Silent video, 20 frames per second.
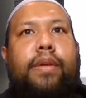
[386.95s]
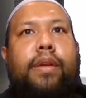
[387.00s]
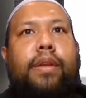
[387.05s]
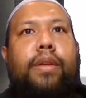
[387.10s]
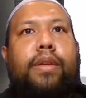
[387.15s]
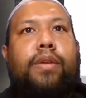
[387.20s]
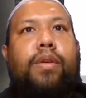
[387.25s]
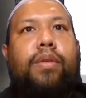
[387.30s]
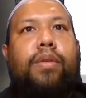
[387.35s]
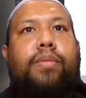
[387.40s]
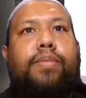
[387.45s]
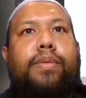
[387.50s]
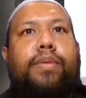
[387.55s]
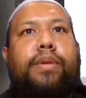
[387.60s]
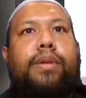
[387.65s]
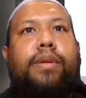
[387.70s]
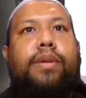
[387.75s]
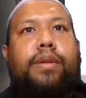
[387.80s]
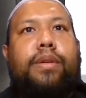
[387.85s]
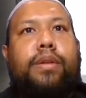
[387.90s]
the
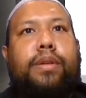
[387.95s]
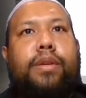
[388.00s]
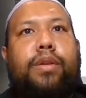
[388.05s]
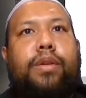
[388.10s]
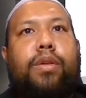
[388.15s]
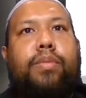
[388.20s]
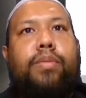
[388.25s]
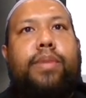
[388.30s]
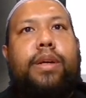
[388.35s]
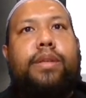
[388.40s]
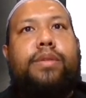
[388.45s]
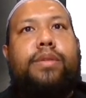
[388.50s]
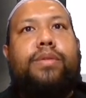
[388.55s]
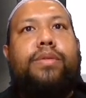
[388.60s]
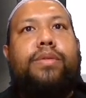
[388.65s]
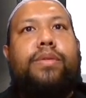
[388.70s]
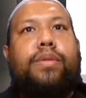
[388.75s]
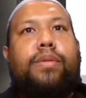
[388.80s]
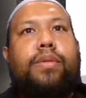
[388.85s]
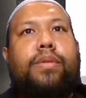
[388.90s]

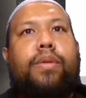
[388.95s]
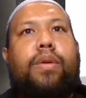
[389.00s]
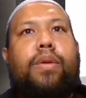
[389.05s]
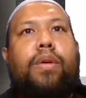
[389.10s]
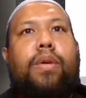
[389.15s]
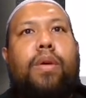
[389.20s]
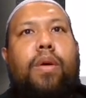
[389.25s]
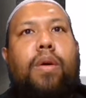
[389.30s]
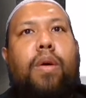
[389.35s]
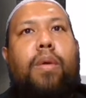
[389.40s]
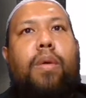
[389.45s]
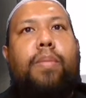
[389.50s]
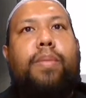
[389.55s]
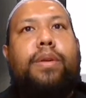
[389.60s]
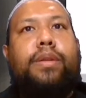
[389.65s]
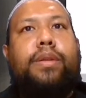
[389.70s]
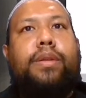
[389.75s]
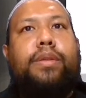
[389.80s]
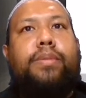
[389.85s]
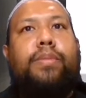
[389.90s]
OBS
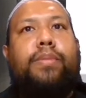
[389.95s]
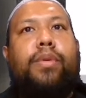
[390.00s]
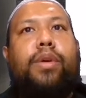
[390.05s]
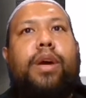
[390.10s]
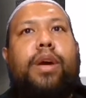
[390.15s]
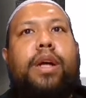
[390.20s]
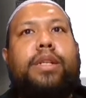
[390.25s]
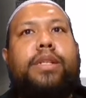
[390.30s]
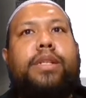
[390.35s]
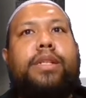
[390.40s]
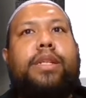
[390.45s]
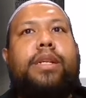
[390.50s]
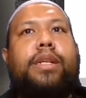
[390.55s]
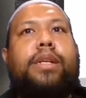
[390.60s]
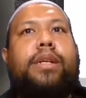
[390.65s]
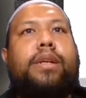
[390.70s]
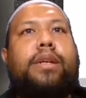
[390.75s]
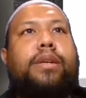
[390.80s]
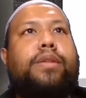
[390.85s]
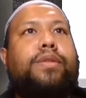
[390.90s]
Open
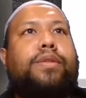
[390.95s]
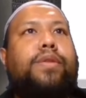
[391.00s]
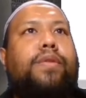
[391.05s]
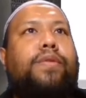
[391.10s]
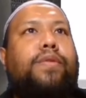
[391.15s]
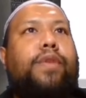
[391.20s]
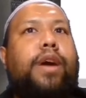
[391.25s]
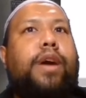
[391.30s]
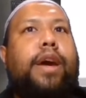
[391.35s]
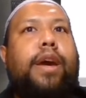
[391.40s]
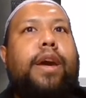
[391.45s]
Broadcaster software.